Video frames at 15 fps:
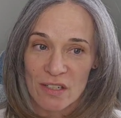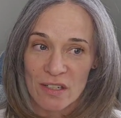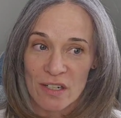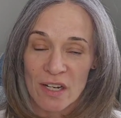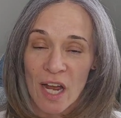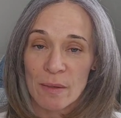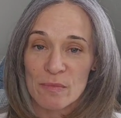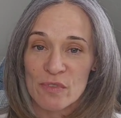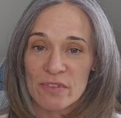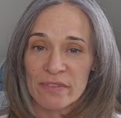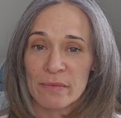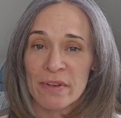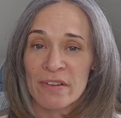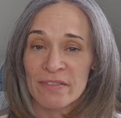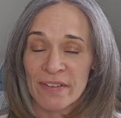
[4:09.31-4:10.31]
comes from
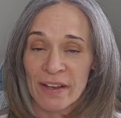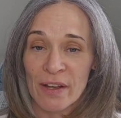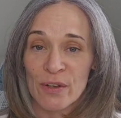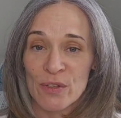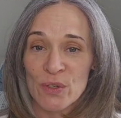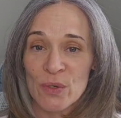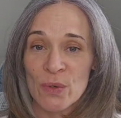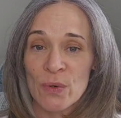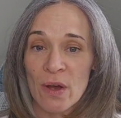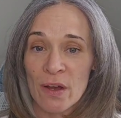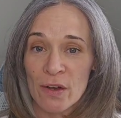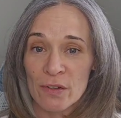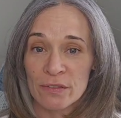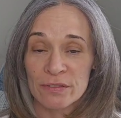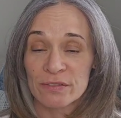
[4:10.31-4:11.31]
a value
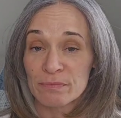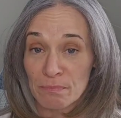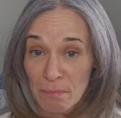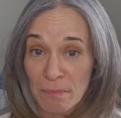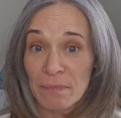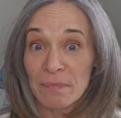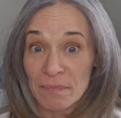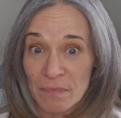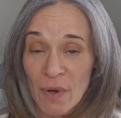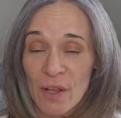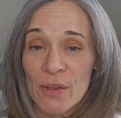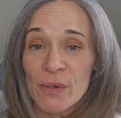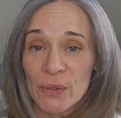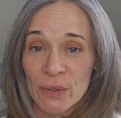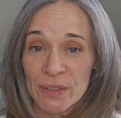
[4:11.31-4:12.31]
of
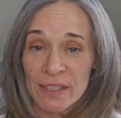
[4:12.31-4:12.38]
motherhood.